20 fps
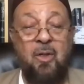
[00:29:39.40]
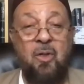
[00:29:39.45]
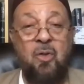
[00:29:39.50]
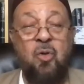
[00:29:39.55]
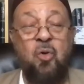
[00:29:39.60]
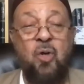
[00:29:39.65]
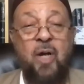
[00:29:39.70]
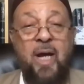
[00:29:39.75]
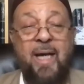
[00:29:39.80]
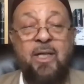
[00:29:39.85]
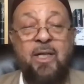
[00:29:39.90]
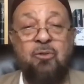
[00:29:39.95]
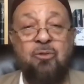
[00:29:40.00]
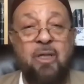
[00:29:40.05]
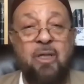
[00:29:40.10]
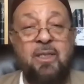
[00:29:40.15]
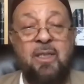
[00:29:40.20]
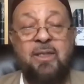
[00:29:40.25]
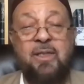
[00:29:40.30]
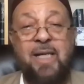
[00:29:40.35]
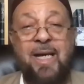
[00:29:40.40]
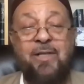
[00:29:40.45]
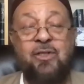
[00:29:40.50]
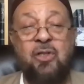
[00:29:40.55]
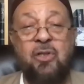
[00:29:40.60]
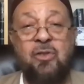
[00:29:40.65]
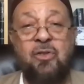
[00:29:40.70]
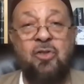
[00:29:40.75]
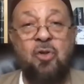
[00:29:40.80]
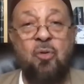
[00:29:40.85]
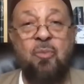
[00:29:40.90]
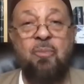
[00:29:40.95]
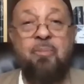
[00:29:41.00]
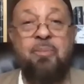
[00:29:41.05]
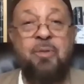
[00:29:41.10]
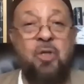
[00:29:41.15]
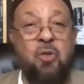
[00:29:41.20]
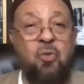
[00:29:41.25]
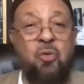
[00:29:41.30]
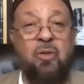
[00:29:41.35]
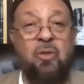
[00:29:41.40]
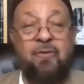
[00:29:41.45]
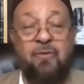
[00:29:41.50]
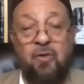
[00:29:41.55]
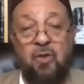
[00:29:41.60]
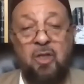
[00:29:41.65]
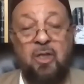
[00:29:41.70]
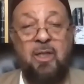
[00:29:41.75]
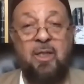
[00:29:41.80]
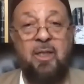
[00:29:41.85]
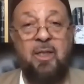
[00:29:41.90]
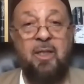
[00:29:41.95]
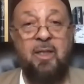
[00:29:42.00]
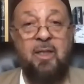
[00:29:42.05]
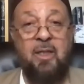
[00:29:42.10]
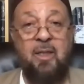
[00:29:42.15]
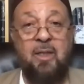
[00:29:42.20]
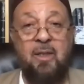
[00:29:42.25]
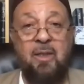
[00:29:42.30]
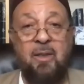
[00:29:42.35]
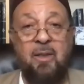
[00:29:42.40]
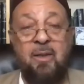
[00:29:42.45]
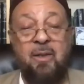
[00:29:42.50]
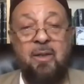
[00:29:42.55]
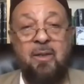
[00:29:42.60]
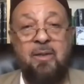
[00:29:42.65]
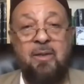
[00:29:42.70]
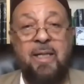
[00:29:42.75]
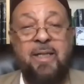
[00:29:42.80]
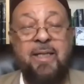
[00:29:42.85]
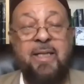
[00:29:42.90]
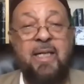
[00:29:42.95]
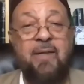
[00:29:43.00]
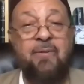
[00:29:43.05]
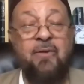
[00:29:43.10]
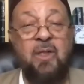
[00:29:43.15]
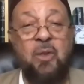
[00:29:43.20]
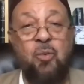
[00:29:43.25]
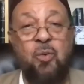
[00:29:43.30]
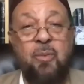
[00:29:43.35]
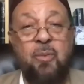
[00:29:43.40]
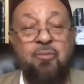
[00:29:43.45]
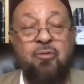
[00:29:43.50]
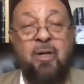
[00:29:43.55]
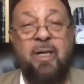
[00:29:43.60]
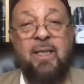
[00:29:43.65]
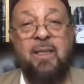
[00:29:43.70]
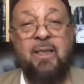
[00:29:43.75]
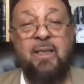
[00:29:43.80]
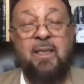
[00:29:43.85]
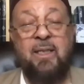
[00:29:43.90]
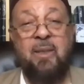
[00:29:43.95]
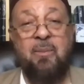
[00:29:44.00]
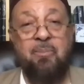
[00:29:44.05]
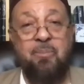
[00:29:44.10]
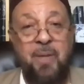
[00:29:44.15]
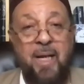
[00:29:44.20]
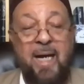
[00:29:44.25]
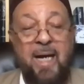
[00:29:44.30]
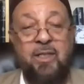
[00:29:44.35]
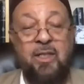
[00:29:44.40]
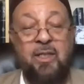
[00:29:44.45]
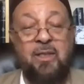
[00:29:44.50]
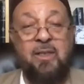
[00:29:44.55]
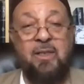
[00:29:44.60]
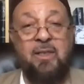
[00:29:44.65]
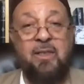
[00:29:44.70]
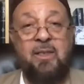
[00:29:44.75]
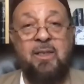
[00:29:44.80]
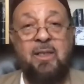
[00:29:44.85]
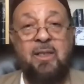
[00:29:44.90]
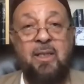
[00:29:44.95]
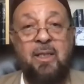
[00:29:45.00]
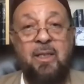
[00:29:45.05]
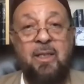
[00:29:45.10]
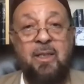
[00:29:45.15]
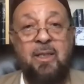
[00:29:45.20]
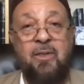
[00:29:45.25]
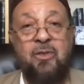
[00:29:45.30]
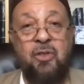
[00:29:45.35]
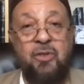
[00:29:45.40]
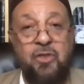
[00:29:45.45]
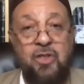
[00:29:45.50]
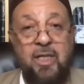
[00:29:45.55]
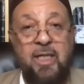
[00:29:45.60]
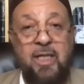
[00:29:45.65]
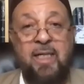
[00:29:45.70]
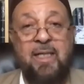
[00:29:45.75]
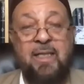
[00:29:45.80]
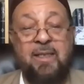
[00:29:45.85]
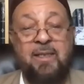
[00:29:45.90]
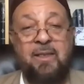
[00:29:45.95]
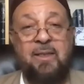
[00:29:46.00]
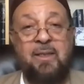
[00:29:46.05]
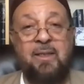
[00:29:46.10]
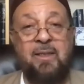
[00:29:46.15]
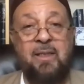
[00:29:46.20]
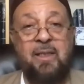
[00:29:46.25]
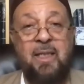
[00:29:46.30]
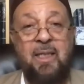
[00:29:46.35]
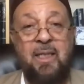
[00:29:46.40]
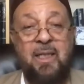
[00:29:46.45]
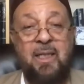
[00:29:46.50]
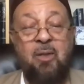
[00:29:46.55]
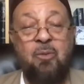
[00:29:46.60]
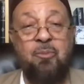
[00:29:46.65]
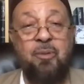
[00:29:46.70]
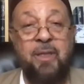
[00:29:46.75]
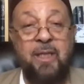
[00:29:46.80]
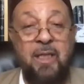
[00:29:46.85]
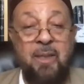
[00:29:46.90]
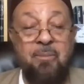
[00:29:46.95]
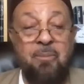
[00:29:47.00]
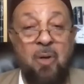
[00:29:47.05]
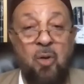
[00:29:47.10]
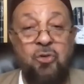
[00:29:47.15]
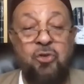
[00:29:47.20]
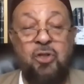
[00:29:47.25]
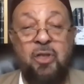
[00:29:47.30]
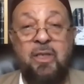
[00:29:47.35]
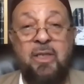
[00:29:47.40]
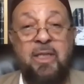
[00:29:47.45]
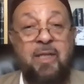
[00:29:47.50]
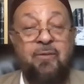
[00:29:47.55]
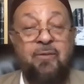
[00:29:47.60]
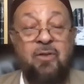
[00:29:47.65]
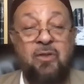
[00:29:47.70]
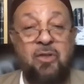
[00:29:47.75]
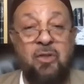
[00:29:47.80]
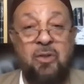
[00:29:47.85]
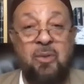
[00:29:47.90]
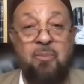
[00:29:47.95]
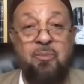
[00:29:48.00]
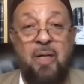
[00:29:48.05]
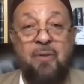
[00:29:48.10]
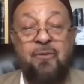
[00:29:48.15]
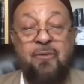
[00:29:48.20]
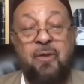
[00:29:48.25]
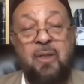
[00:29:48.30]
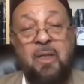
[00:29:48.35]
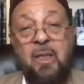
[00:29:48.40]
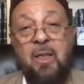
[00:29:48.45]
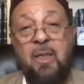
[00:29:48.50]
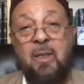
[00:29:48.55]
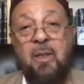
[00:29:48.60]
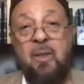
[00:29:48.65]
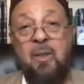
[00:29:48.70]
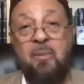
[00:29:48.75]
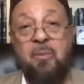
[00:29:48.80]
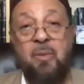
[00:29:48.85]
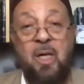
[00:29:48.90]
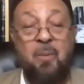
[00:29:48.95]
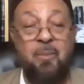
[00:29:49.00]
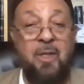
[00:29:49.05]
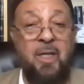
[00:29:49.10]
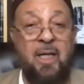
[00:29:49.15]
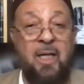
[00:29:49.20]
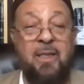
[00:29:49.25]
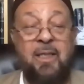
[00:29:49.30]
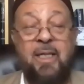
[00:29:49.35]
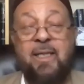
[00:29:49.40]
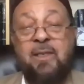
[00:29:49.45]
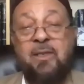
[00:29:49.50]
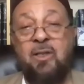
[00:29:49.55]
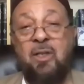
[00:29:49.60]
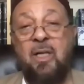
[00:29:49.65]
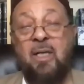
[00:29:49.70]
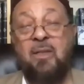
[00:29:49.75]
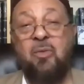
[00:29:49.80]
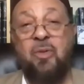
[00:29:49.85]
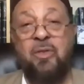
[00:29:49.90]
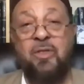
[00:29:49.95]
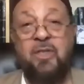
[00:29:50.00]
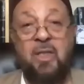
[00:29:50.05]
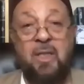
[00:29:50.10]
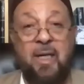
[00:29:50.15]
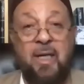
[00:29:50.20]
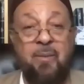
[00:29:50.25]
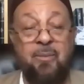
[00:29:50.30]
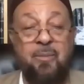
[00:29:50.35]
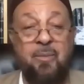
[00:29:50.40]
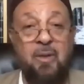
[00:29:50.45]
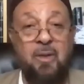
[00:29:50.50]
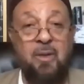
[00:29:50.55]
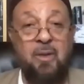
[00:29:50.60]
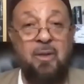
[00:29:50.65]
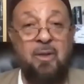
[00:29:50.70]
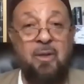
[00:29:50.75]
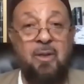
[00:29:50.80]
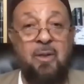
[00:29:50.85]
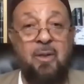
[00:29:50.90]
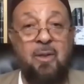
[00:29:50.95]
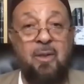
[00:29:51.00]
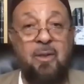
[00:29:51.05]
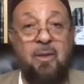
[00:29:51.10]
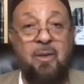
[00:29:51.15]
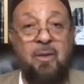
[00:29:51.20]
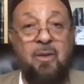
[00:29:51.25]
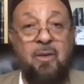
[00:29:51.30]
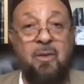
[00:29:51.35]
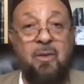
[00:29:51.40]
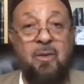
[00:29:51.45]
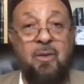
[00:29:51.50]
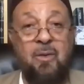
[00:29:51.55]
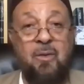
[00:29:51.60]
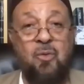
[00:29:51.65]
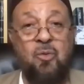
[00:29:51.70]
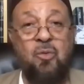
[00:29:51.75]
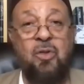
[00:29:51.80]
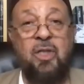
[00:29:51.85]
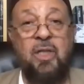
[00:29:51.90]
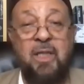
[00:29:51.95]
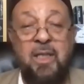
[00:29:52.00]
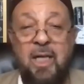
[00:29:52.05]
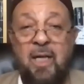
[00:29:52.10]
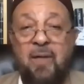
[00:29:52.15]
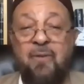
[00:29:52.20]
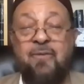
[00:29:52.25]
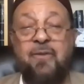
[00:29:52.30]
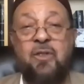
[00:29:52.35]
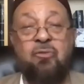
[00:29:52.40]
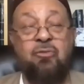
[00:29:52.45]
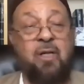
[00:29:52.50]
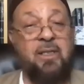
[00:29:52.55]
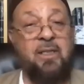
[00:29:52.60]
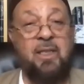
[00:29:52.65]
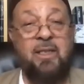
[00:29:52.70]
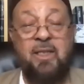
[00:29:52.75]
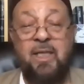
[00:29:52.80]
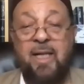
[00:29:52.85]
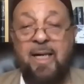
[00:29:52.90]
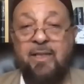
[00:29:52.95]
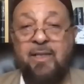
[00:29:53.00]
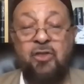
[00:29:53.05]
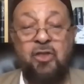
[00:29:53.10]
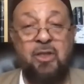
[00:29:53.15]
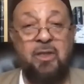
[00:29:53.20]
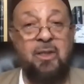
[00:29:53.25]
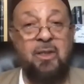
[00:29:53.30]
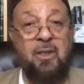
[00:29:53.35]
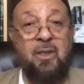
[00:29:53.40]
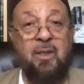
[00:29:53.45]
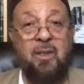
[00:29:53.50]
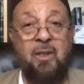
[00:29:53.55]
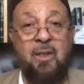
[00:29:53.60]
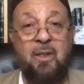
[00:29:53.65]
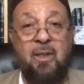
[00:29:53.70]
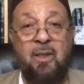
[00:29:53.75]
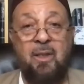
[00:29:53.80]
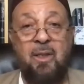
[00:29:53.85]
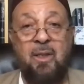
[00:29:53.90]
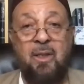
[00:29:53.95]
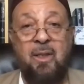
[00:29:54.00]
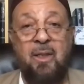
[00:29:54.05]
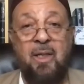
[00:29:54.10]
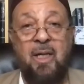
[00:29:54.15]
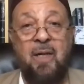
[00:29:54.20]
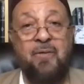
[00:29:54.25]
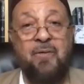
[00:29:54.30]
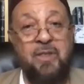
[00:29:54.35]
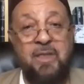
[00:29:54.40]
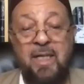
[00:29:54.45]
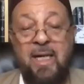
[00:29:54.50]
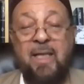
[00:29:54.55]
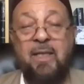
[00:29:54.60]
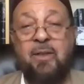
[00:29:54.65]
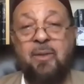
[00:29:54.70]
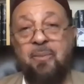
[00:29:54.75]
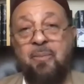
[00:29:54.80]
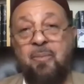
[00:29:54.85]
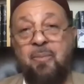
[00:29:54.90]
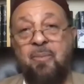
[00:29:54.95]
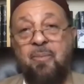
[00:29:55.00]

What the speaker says: who had a recitation so beautiful that even it would bring the companions to tears. It would bring emotion even to the Prophet Muhammad alayhi salatu wasalam, who loved the recitation of Salim.